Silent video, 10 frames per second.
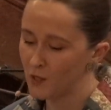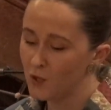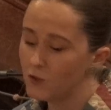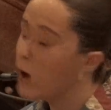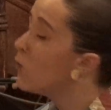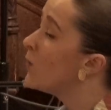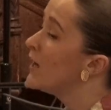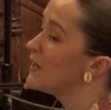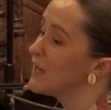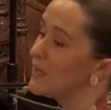no
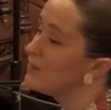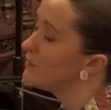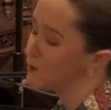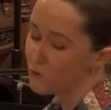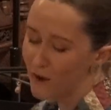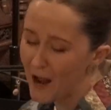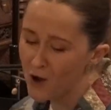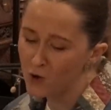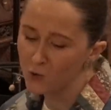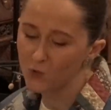one in the
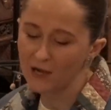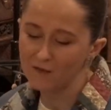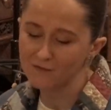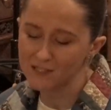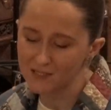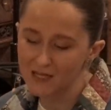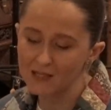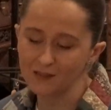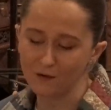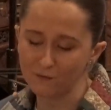crowd would have
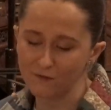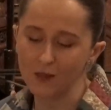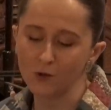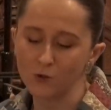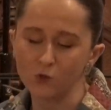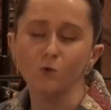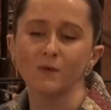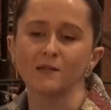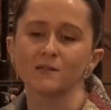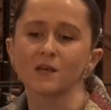seen their fellow
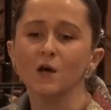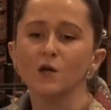humans